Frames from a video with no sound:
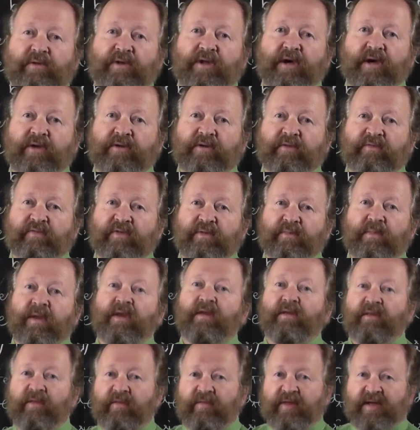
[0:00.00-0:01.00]
9 of them.
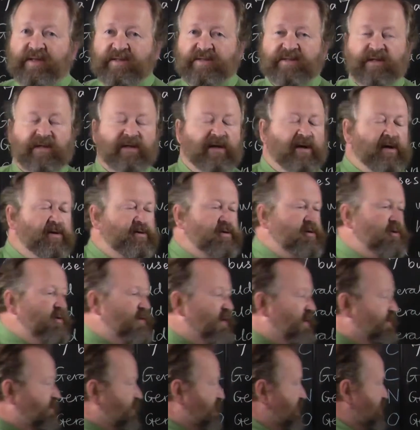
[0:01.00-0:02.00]
That's a cardinal
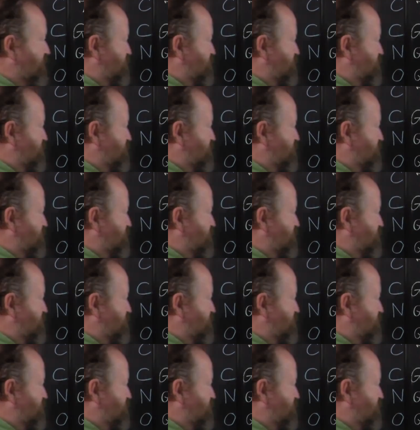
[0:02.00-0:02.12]
number.